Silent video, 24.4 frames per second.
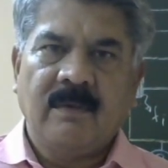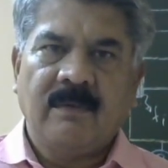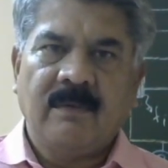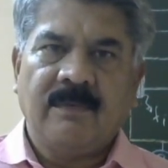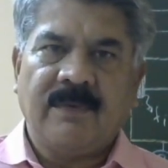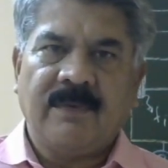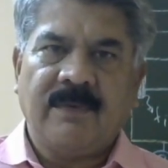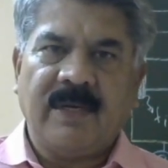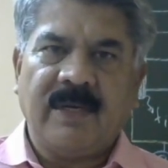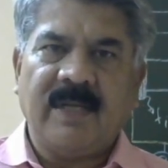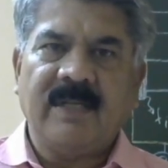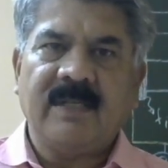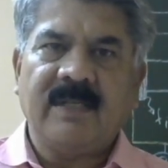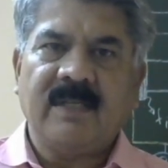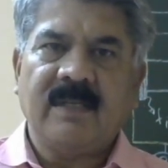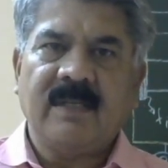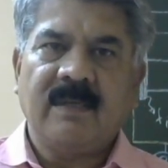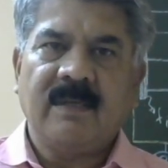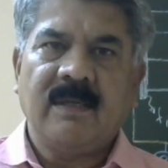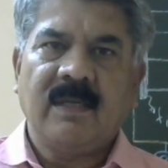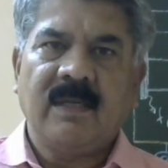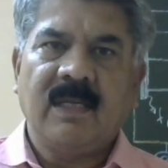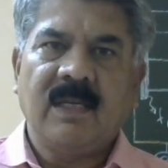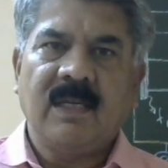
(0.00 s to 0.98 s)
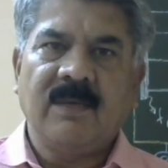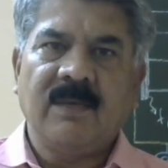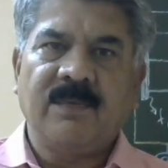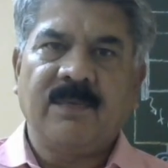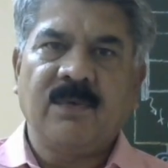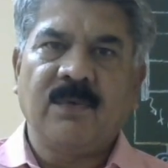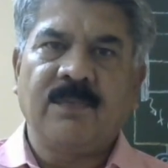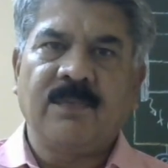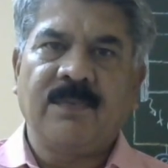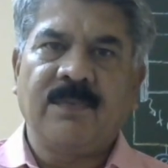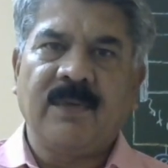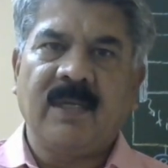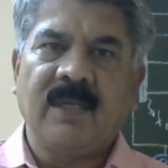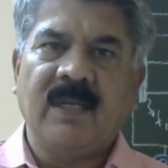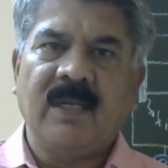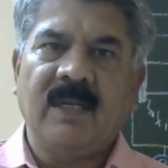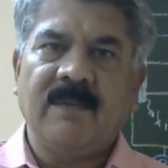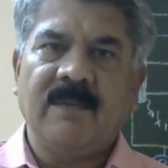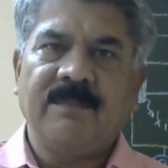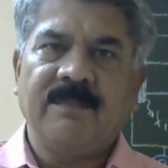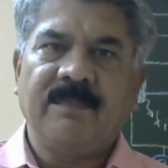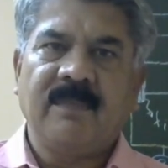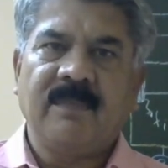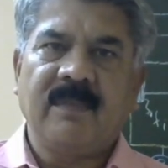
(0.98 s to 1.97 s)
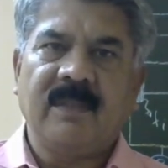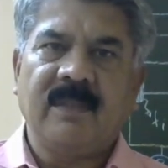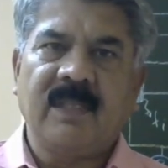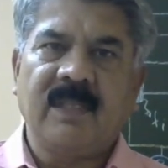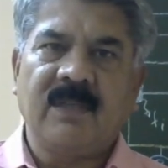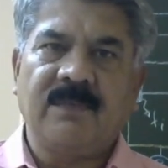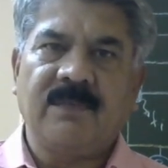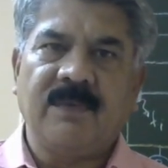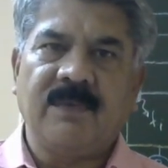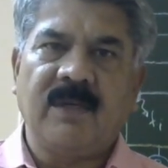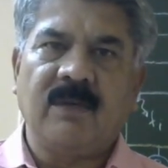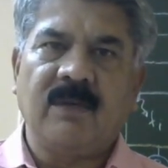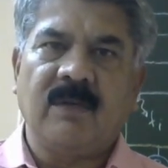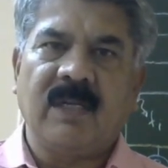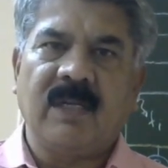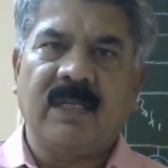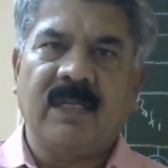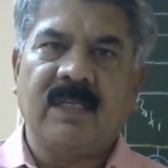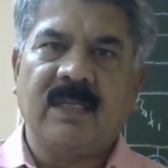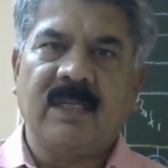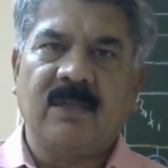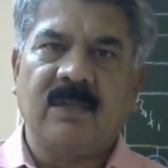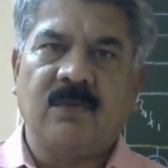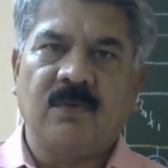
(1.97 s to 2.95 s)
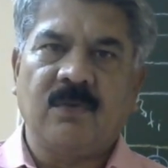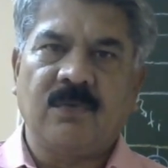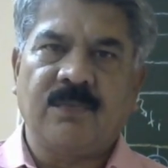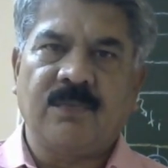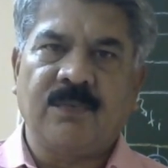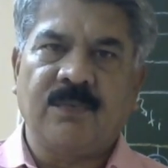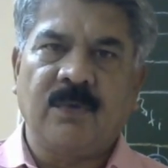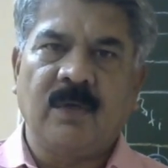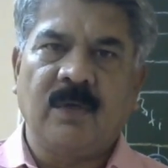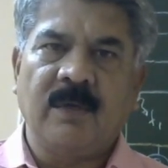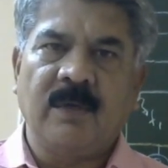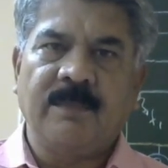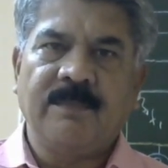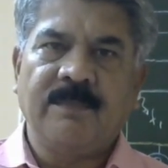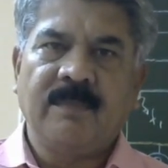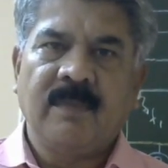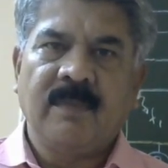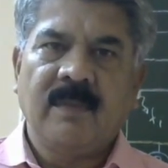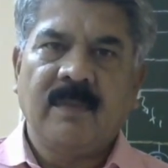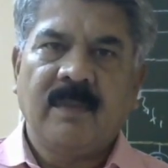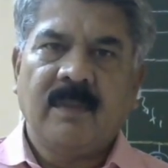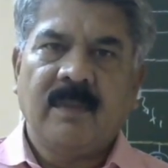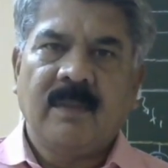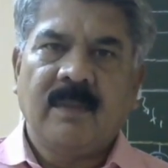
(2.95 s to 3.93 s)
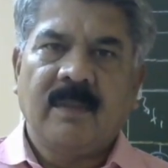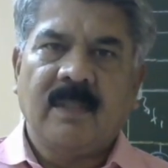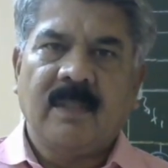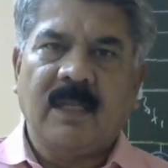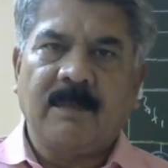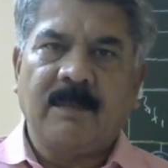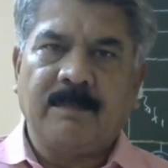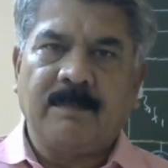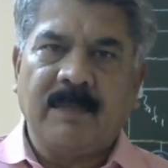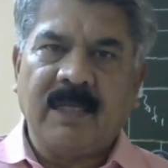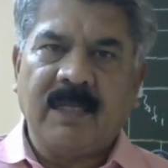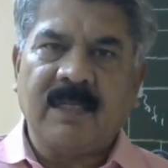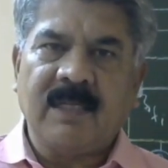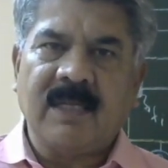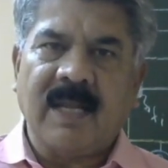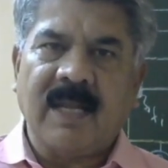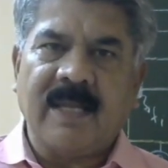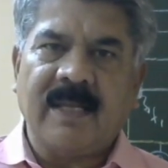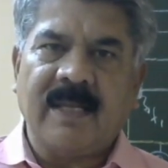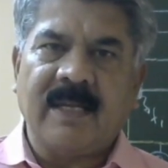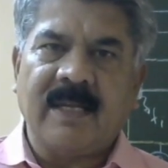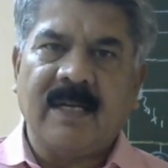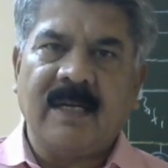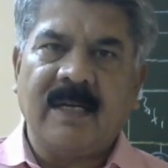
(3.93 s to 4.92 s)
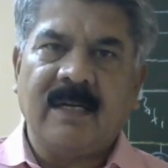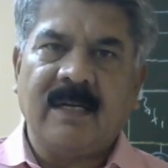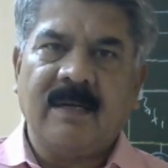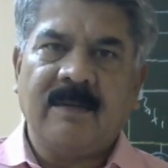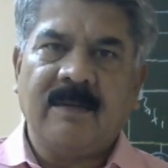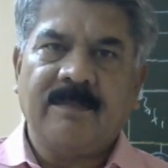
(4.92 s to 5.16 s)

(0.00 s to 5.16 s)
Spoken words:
Friends, if you feel this video lecture useful, then please like it,